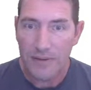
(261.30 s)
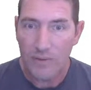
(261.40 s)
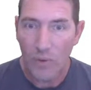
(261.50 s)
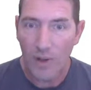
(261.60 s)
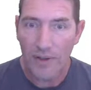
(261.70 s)

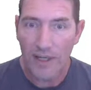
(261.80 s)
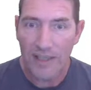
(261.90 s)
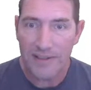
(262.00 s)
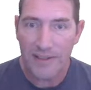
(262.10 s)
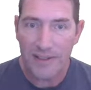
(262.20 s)
Wander
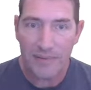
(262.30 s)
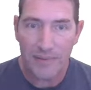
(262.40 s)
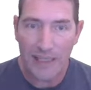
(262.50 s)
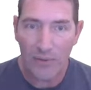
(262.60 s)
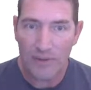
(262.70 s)
has his, but
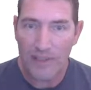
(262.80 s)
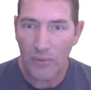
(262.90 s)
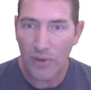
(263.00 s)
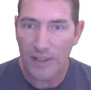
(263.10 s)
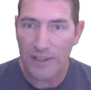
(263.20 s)
they don't say
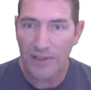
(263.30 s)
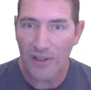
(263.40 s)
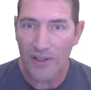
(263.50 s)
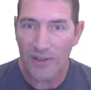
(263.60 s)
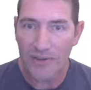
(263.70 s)
rookies on
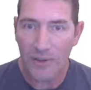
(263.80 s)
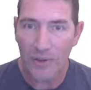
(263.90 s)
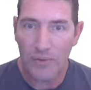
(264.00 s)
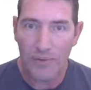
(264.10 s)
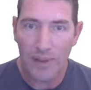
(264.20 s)
here.
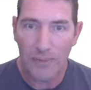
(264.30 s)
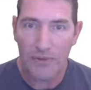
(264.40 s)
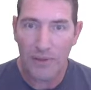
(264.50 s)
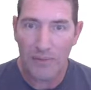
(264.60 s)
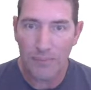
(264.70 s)
So I'm
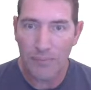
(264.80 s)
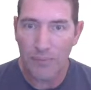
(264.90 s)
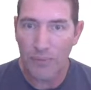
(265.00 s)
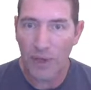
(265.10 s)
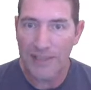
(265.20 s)
sure
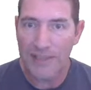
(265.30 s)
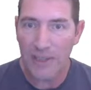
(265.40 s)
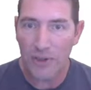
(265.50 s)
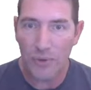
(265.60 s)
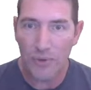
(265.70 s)
Brian De La
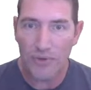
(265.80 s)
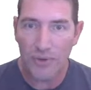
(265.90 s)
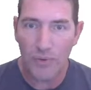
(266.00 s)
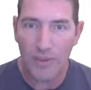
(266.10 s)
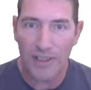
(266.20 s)
Cruz is a
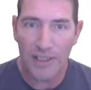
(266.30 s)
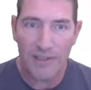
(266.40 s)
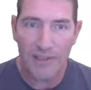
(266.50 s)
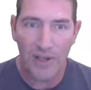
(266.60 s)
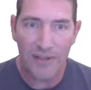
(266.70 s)
rookie. He's
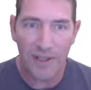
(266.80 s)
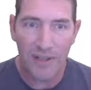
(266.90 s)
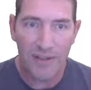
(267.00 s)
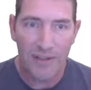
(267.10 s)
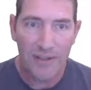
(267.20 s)
on there.
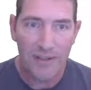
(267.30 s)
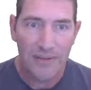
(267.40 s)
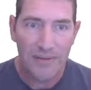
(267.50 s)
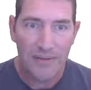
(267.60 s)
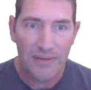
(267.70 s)

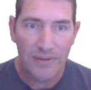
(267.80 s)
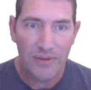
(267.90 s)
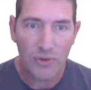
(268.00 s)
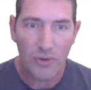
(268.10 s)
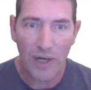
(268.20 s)

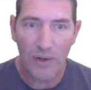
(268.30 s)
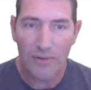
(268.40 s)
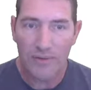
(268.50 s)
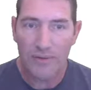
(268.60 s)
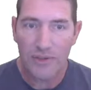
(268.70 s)
Trout,
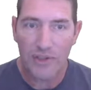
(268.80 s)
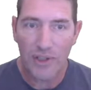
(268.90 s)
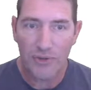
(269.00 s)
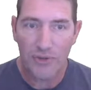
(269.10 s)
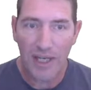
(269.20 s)

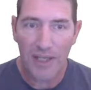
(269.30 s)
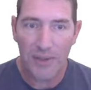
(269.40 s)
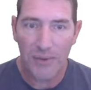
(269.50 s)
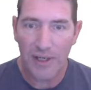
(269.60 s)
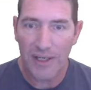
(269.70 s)
Josiah
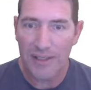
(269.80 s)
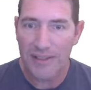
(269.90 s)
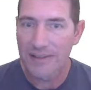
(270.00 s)
Gray.